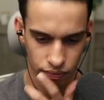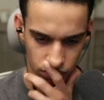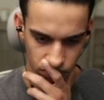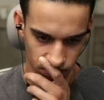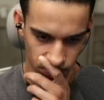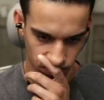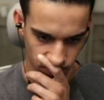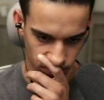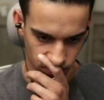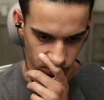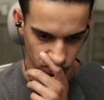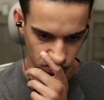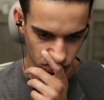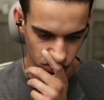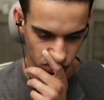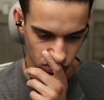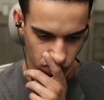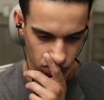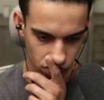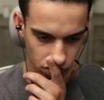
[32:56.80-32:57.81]

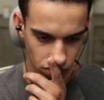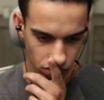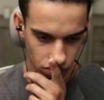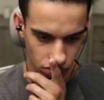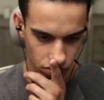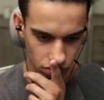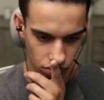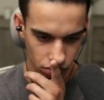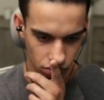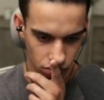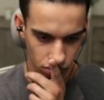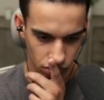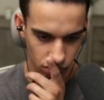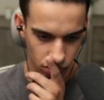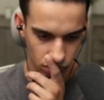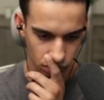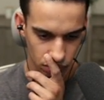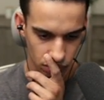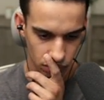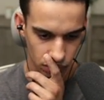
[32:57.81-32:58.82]

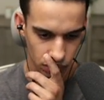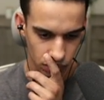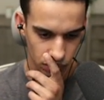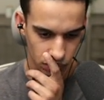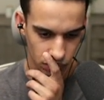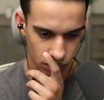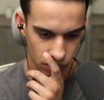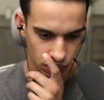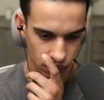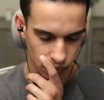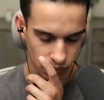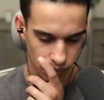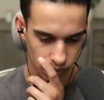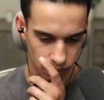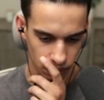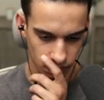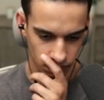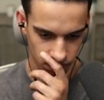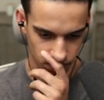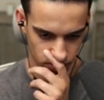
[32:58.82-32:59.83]

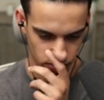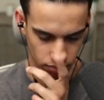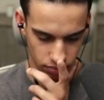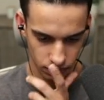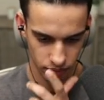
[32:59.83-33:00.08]
Nothing is said.